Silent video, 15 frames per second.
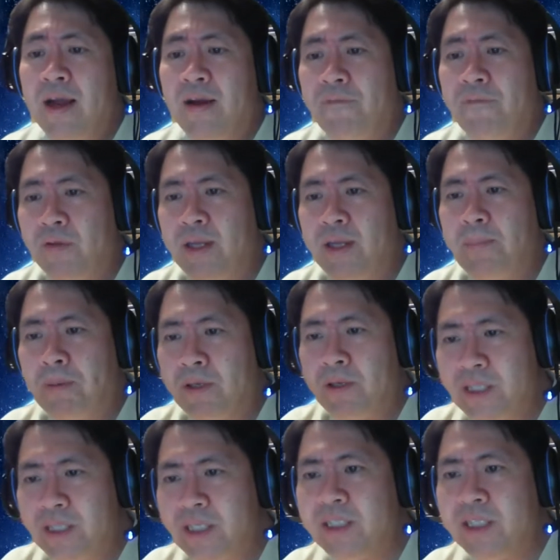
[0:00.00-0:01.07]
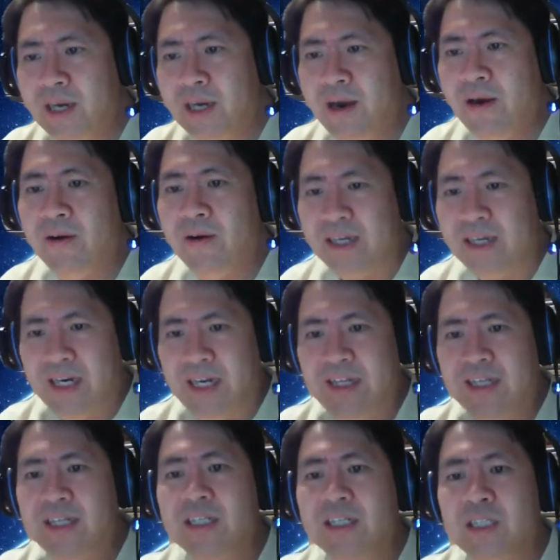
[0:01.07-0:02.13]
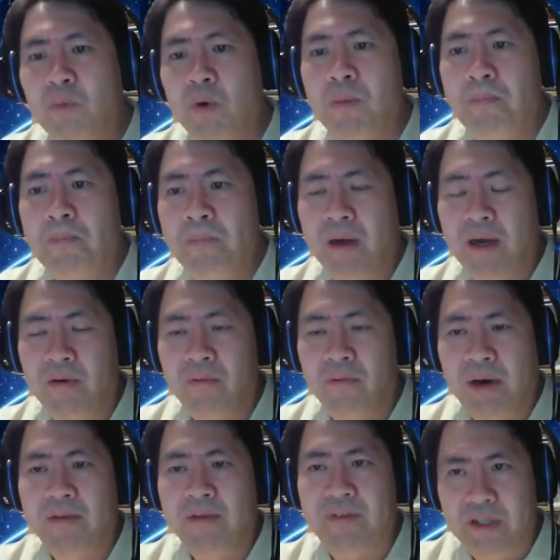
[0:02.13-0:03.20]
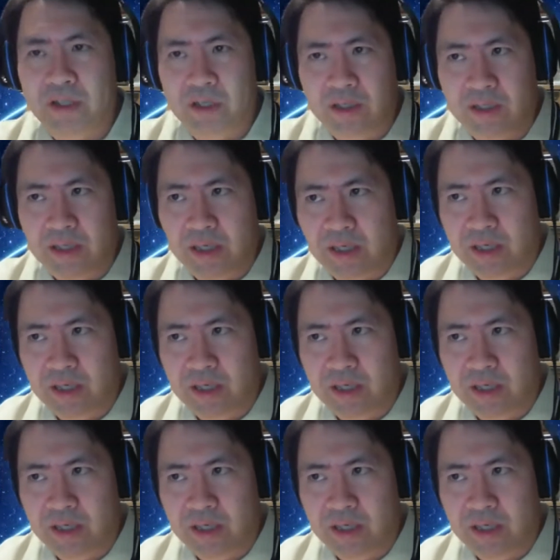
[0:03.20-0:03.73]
For the persistent air leaks, and I think this is more relevant to